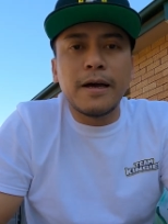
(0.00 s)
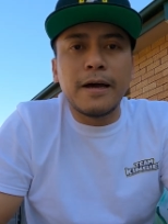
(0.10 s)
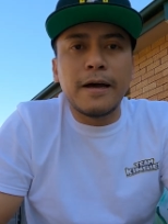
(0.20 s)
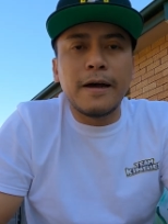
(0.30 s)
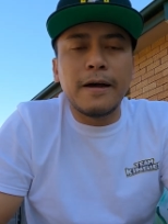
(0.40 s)

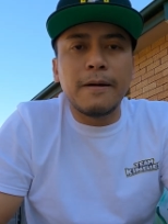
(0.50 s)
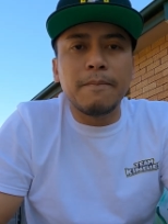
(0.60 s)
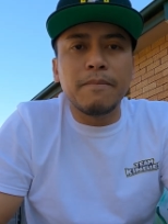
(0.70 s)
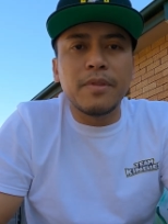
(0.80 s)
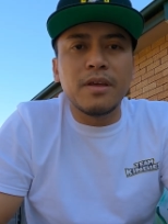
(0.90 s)

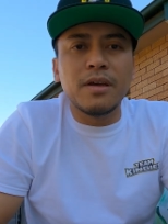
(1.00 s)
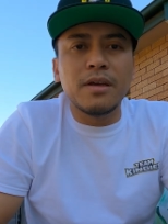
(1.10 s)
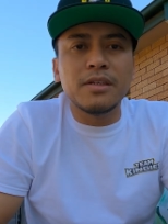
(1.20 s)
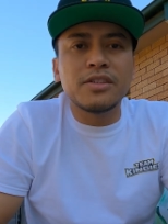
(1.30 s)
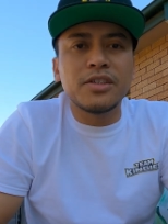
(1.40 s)
um,
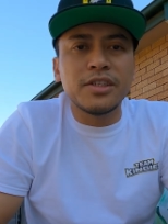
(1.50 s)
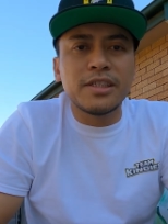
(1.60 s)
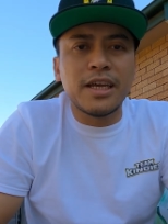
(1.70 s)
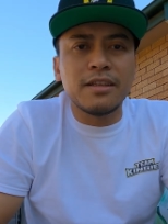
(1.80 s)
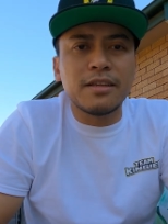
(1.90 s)
the
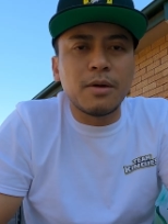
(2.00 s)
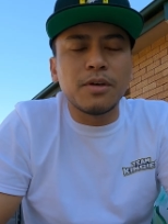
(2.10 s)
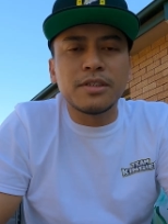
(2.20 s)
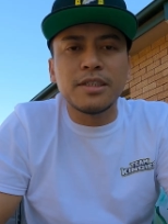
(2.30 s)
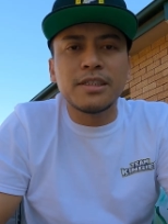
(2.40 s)
Certate,
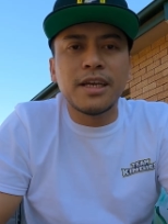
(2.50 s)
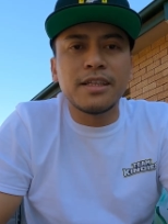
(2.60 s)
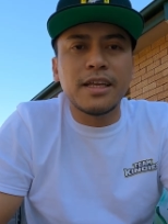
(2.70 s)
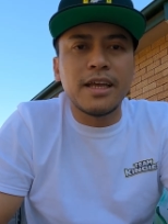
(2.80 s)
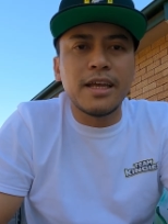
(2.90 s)
Daiwa
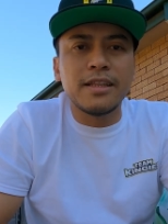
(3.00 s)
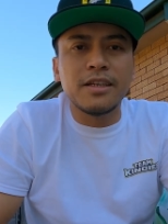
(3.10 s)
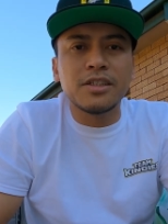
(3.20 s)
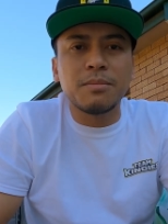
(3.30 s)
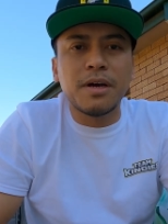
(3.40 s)
Certate, and the
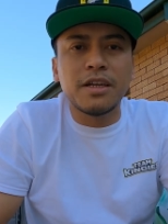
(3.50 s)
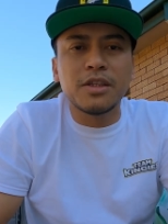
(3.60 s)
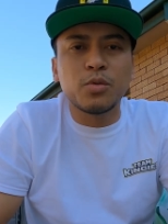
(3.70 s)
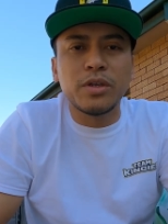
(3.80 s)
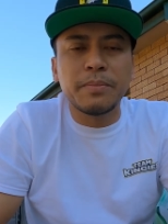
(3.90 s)

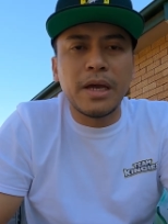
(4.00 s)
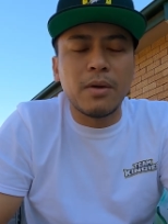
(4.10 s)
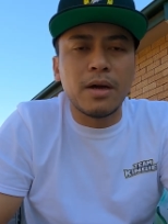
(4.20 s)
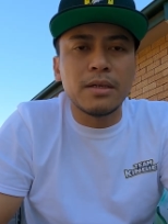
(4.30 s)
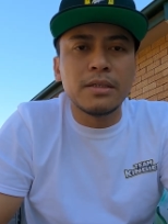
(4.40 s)
Shimano Twin
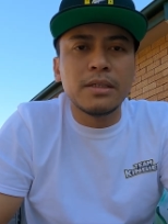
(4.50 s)
Power.